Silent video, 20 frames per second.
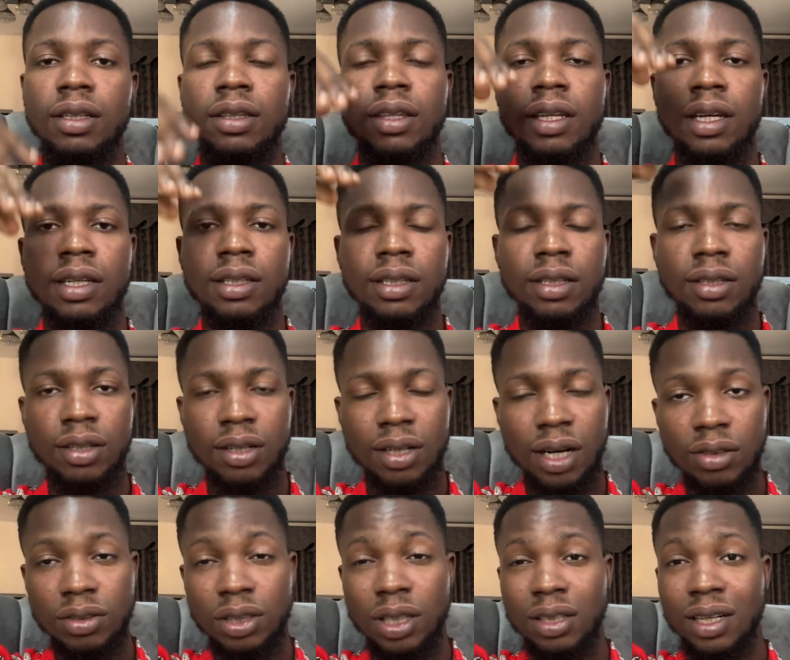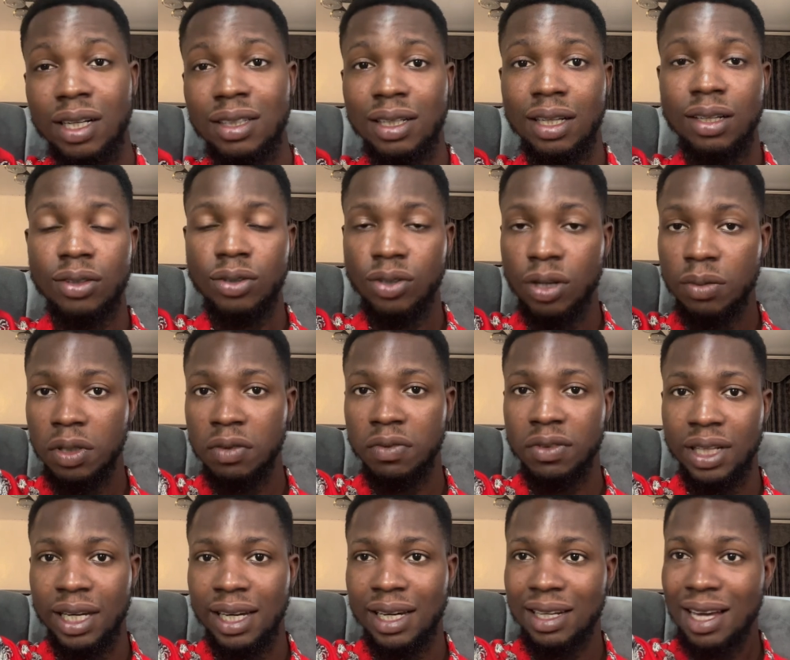Then the crown chakra is at the top of
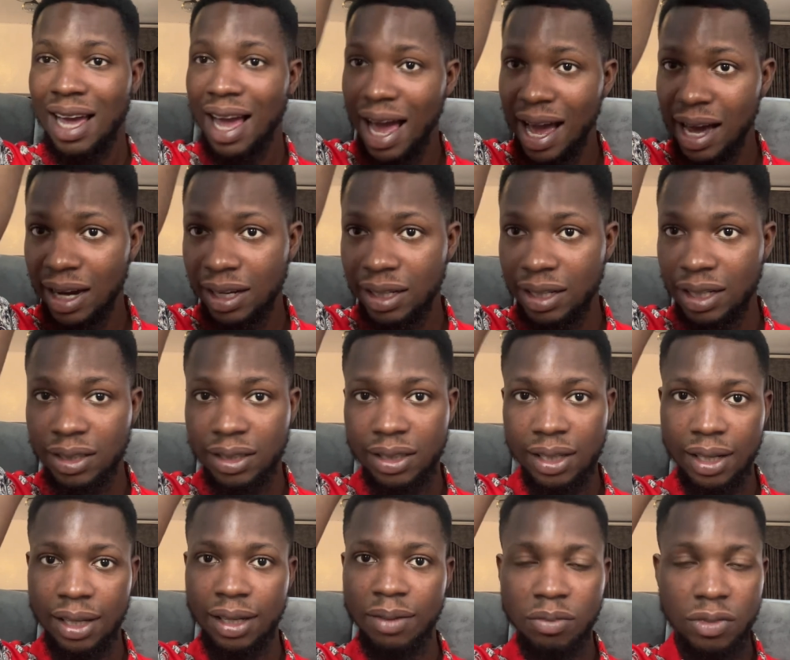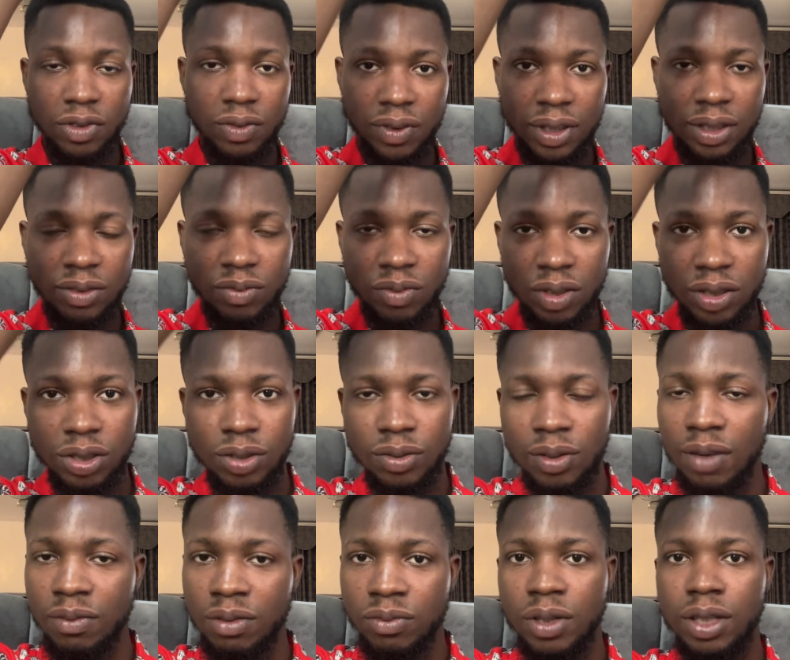the head, hanging there, moving with you
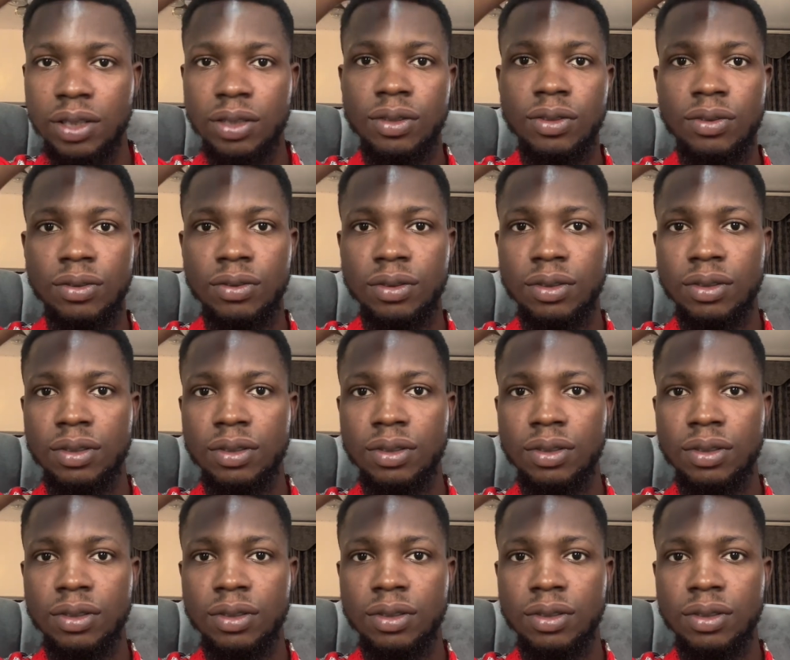everywhere you go.